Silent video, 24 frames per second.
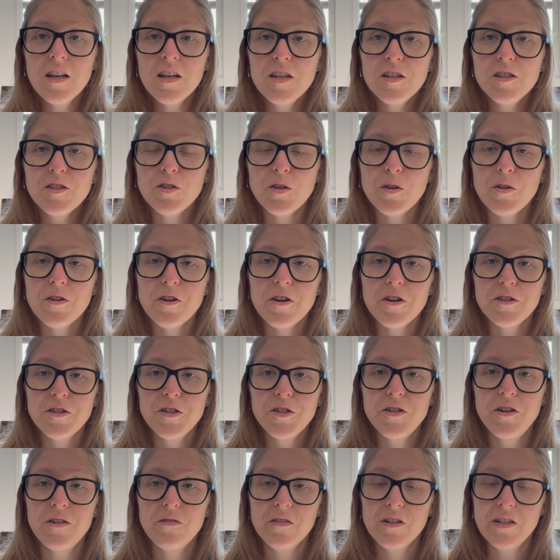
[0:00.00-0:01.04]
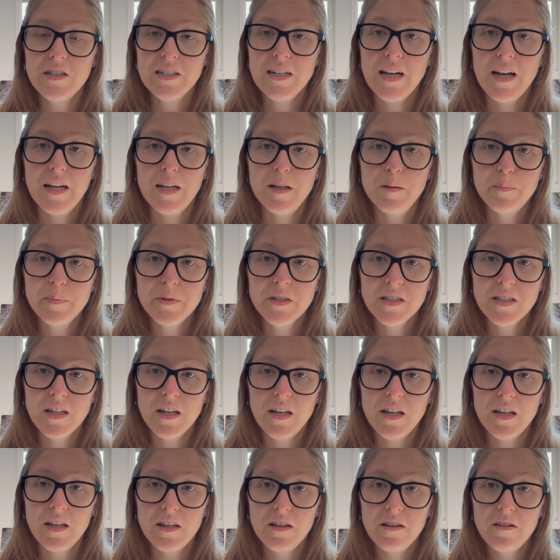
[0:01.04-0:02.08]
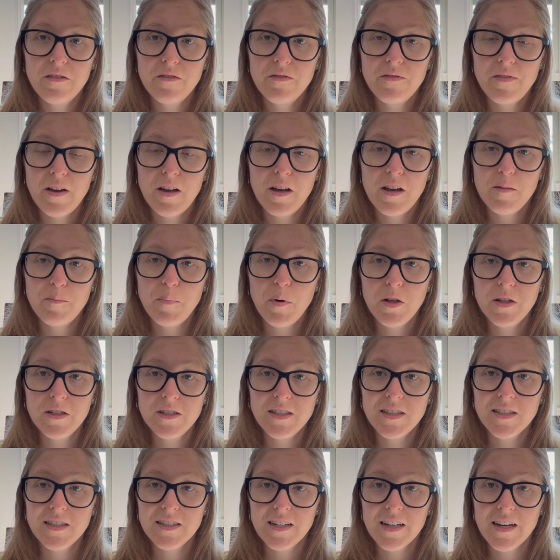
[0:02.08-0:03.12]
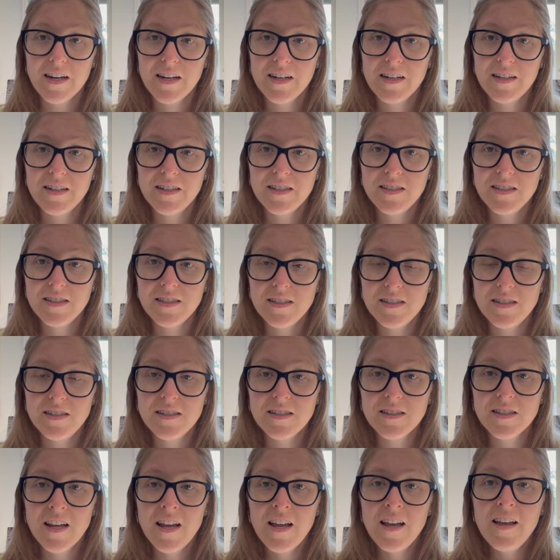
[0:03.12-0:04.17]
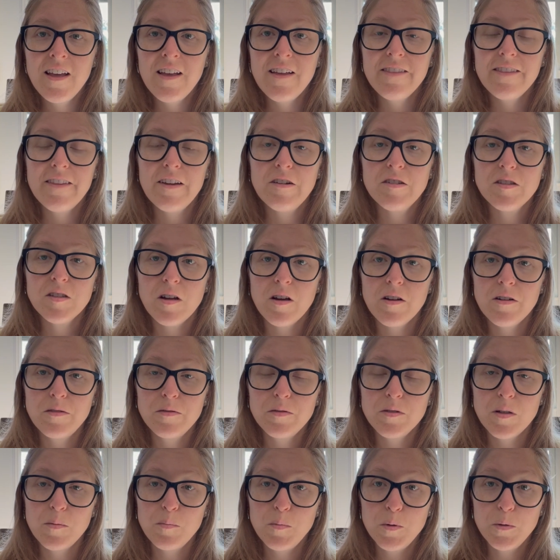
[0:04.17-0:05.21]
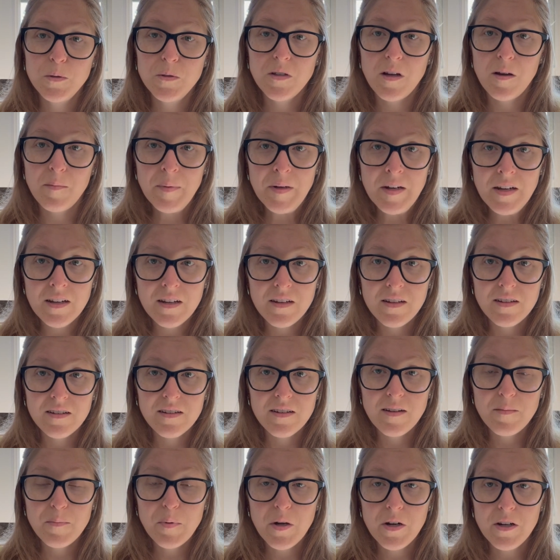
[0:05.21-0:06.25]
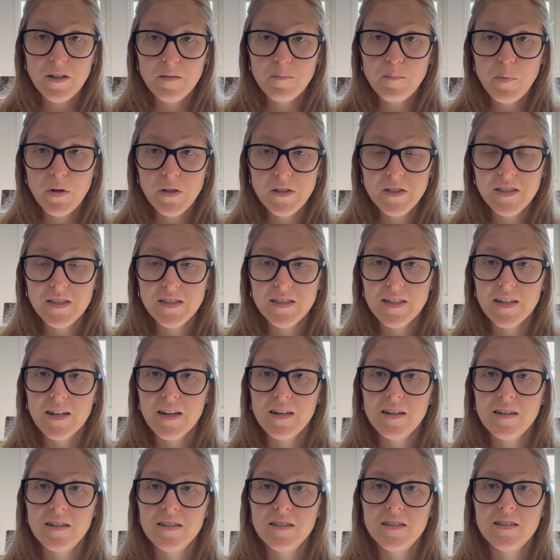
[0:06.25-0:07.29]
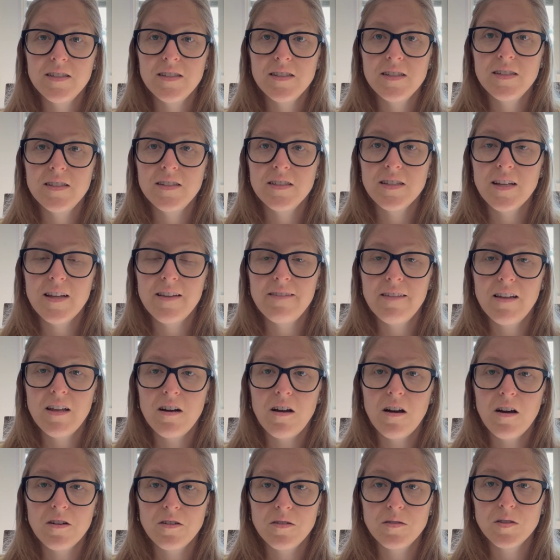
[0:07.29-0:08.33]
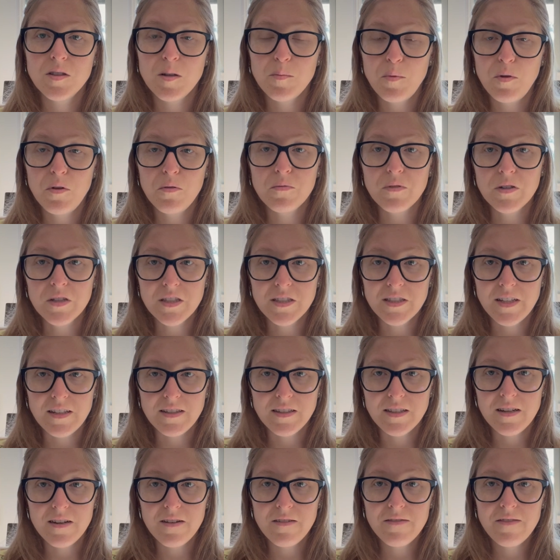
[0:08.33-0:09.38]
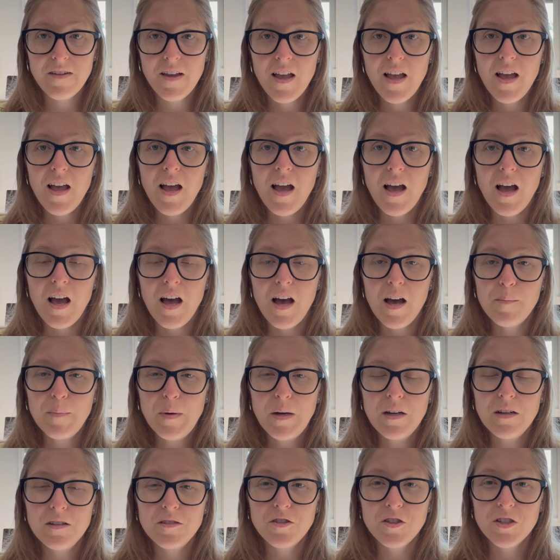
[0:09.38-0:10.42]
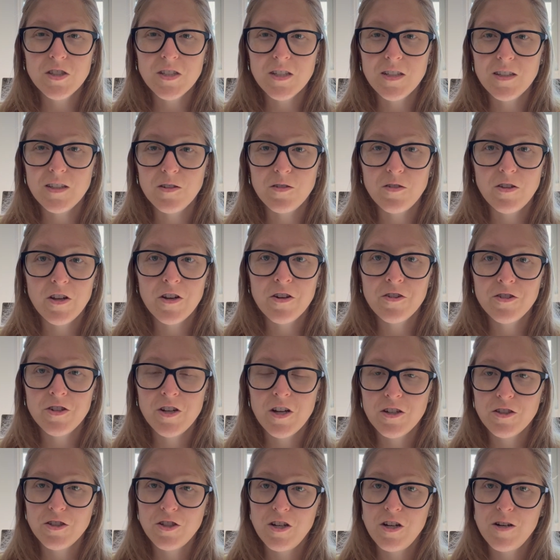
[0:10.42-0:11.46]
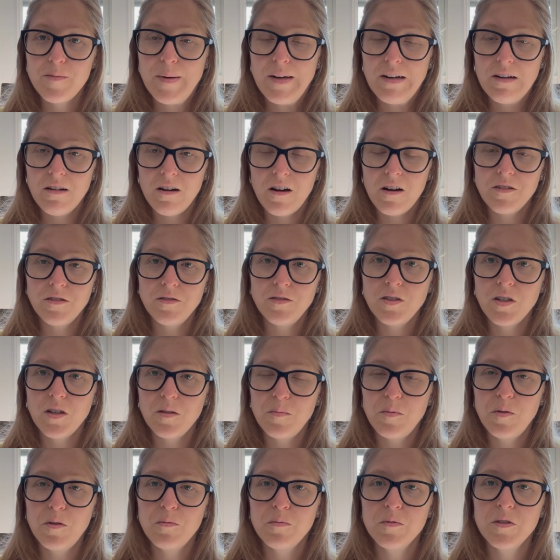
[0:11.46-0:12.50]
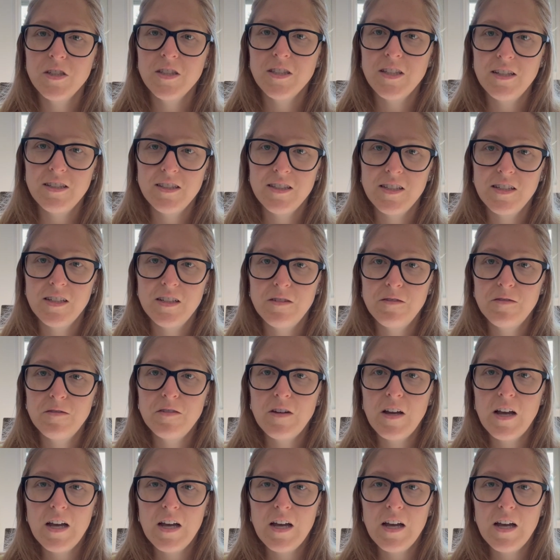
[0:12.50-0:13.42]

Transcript: So there are two different types of polycystic kidney disease. There's autosomal dominant polycystic kidney disease and then autosomal recessive. Just a little introduction about autosomal recessive.